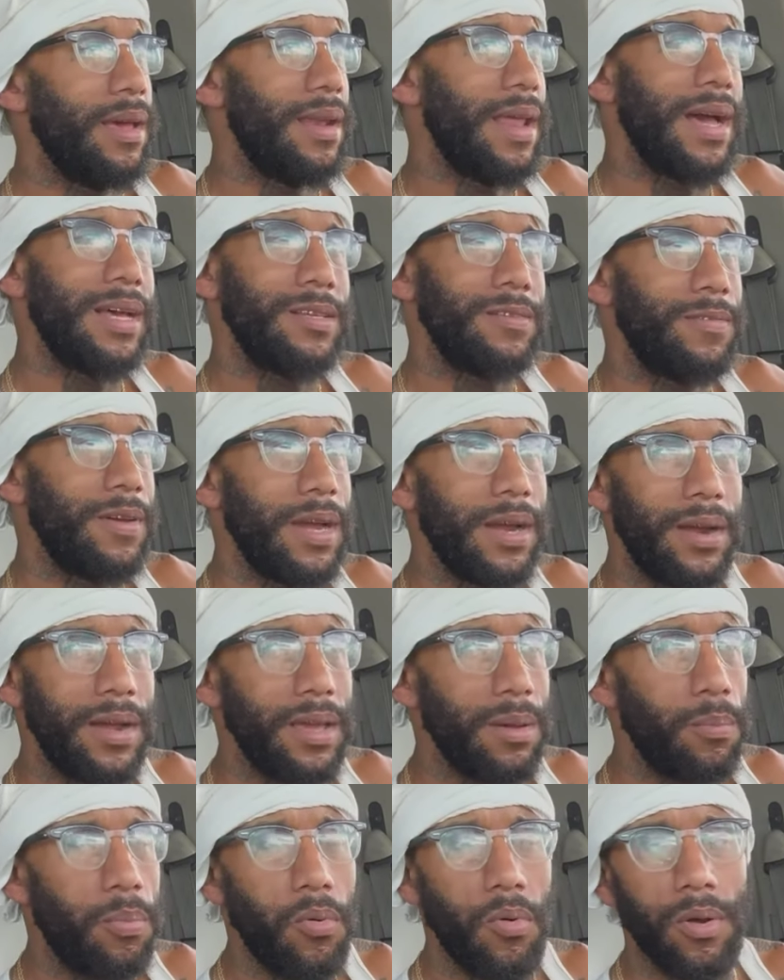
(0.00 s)
That's
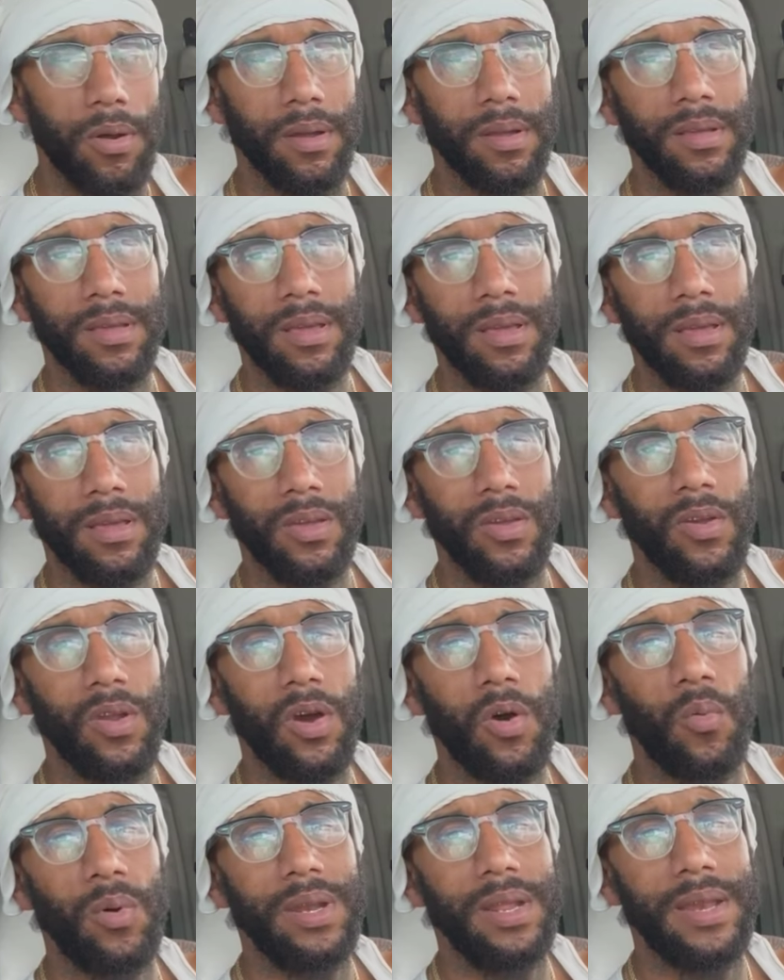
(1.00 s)
very important. You
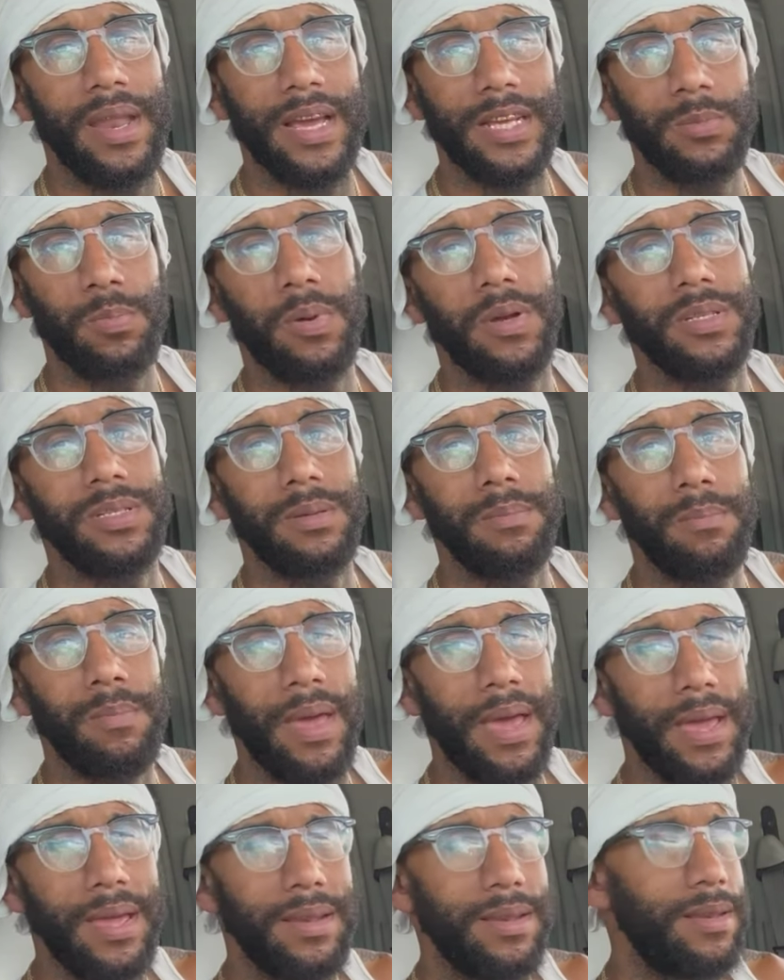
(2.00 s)
know, what the next person
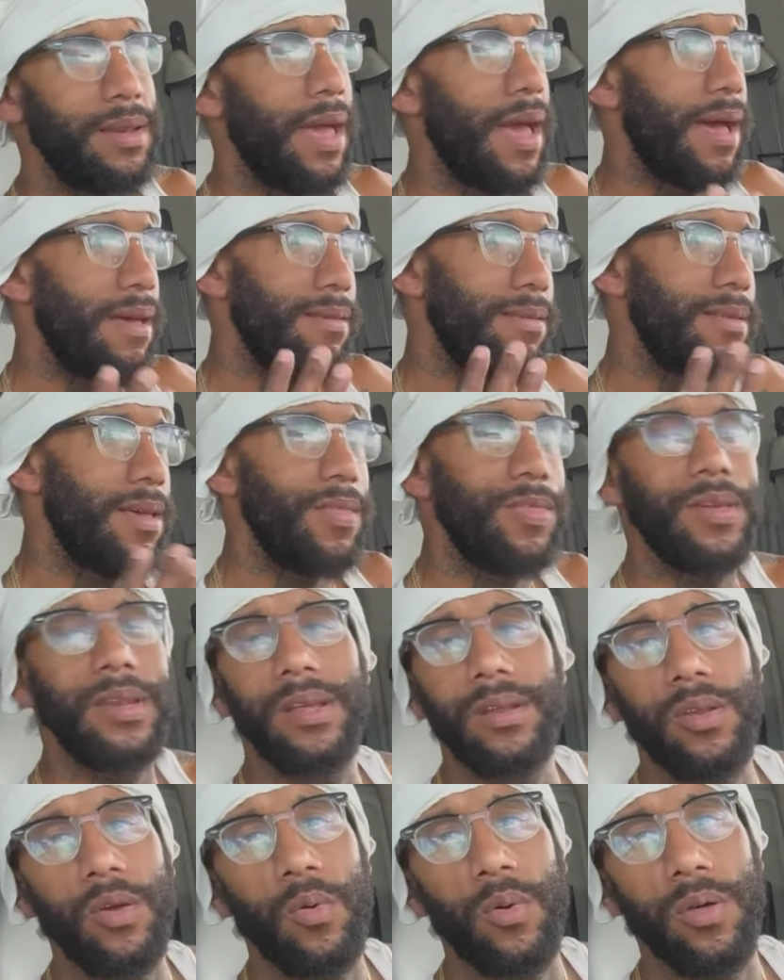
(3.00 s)
betting has nothing
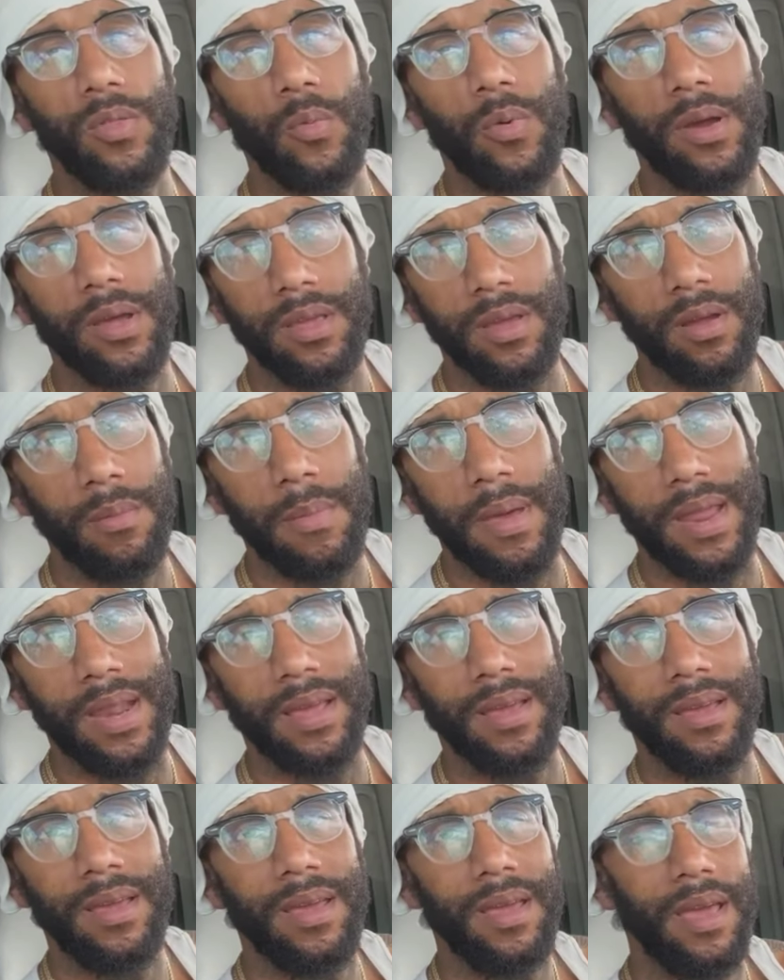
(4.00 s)
to do with what you're
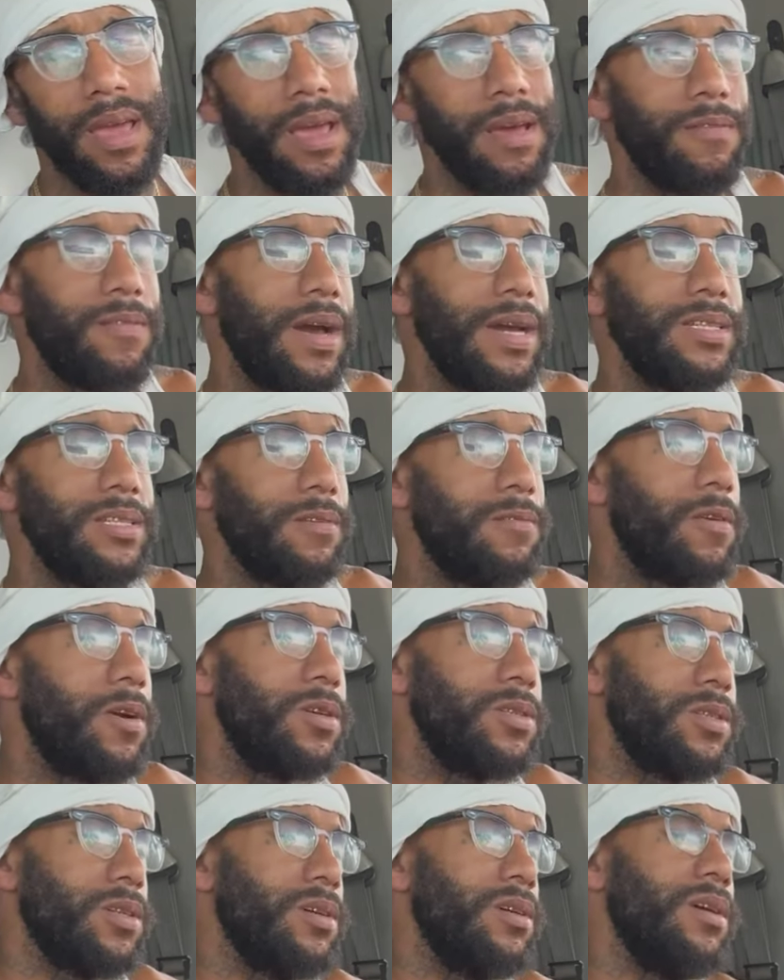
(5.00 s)
betting, and vice
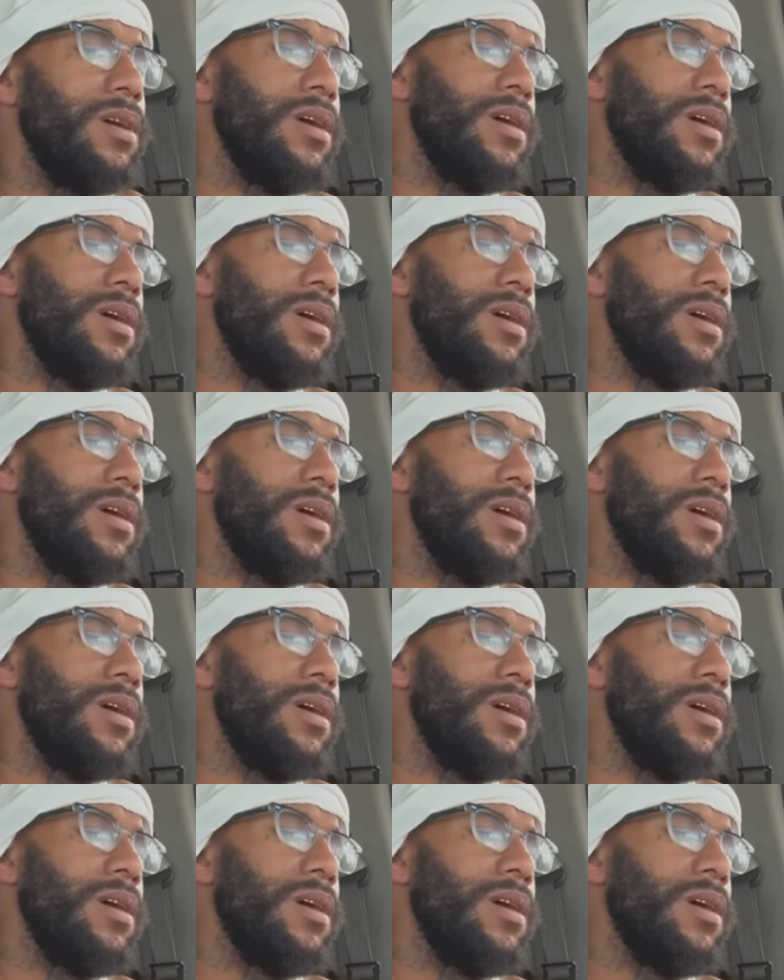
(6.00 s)
versa.